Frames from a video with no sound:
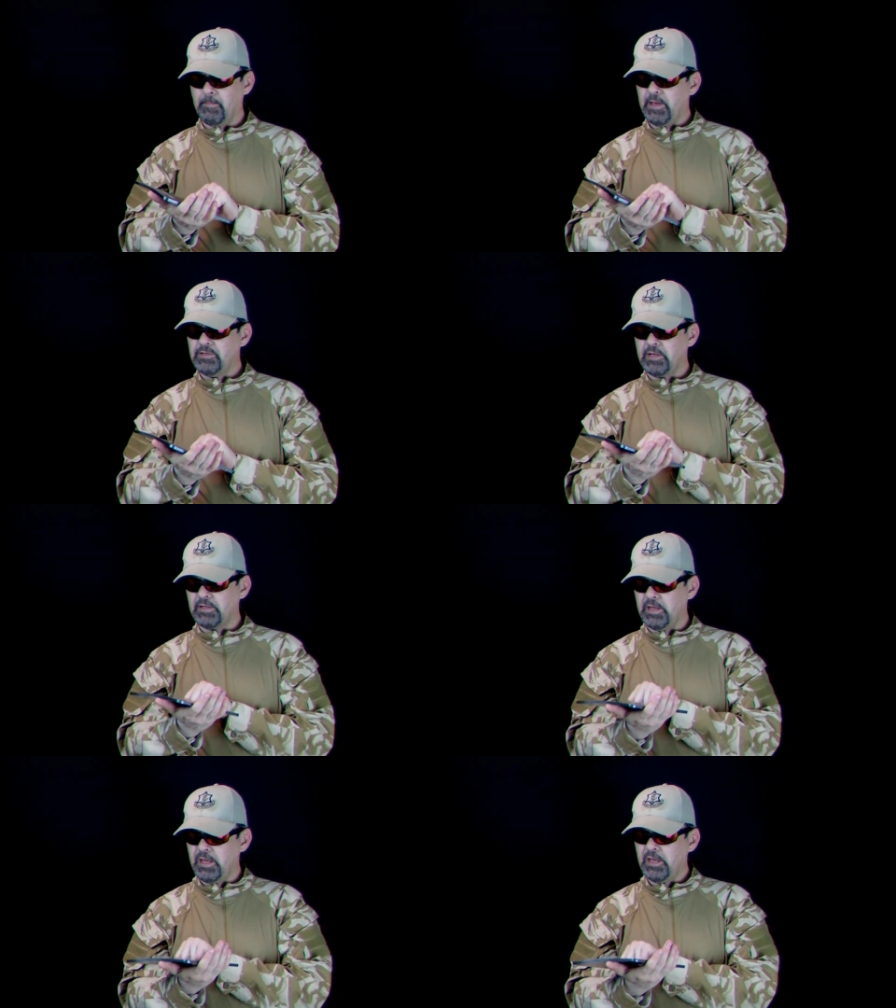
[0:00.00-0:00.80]

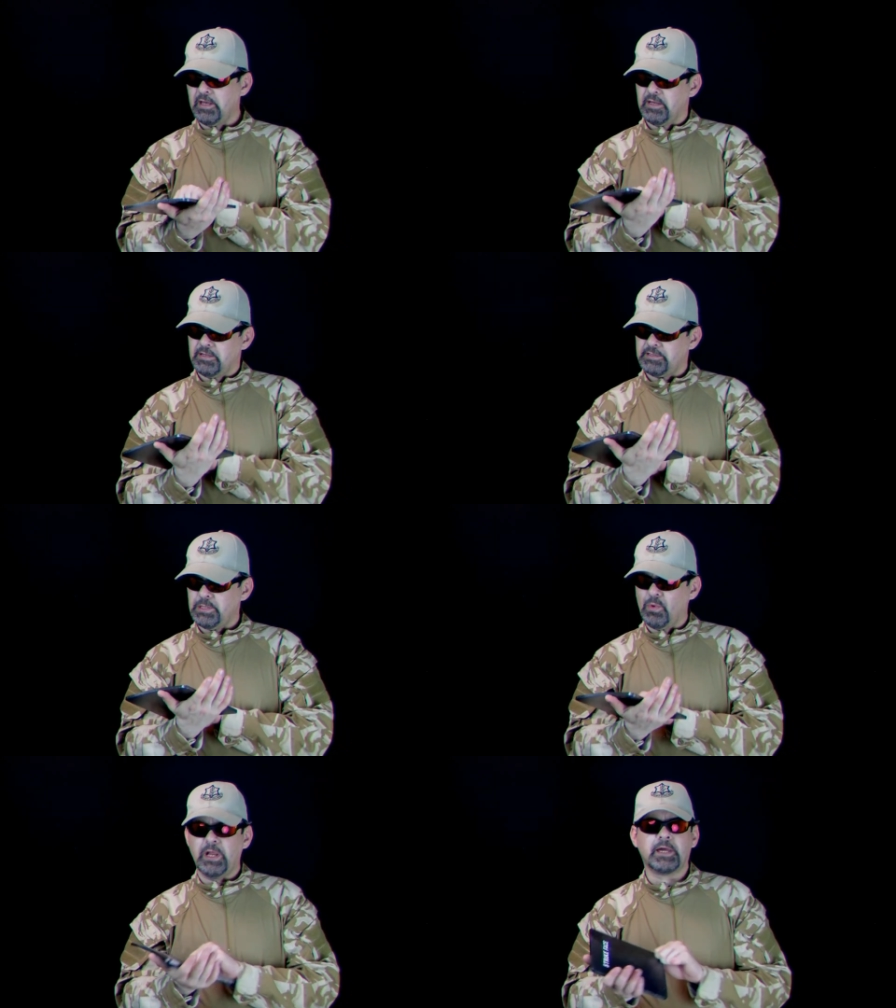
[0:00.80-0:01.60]
basically
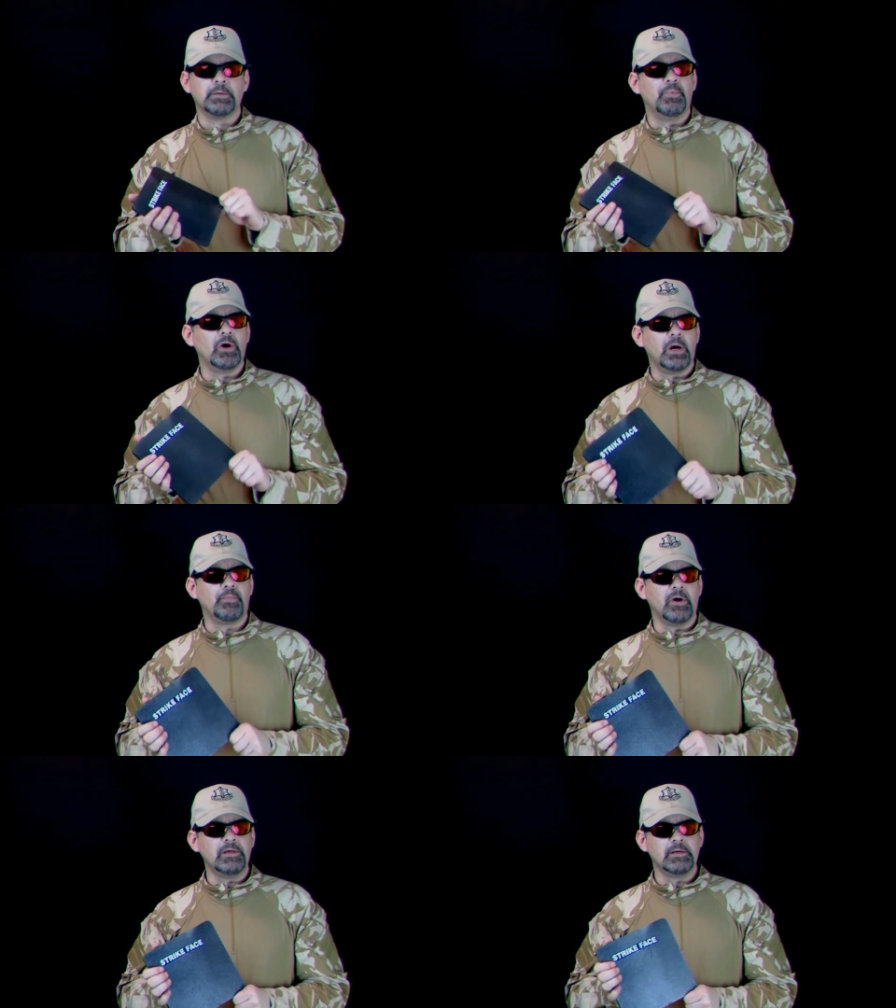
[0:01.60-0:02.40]
see what it can put
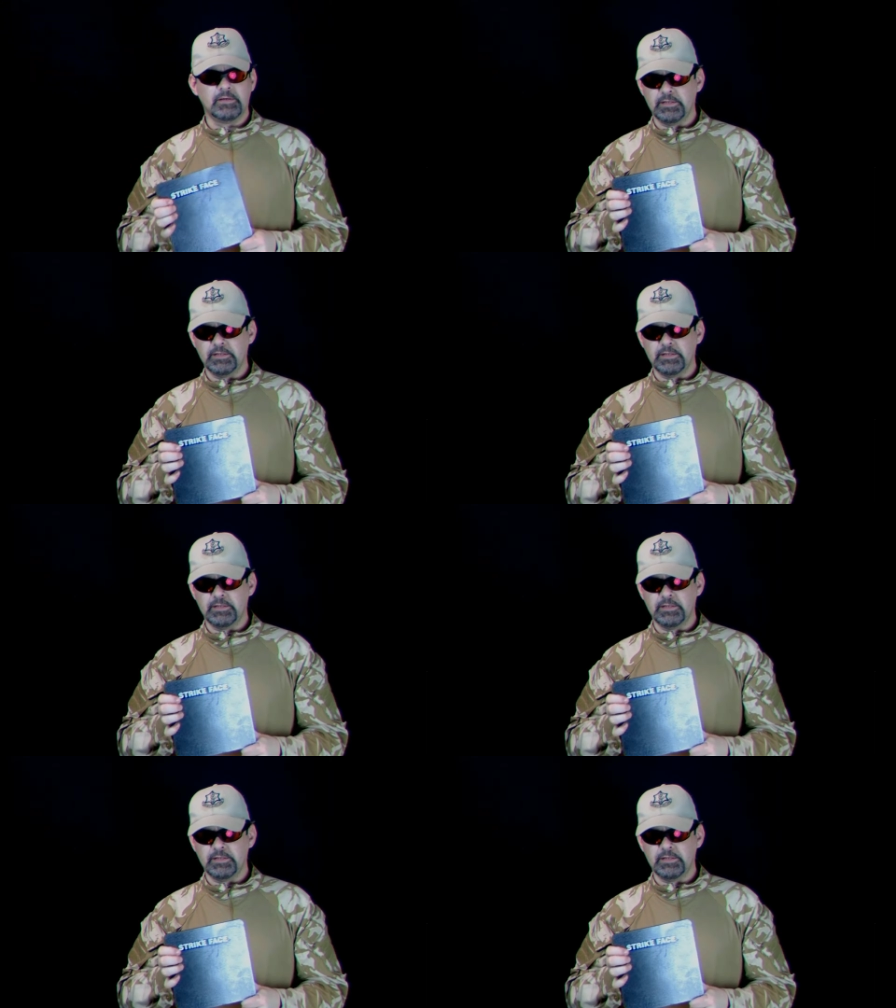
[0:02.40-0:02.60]
up with.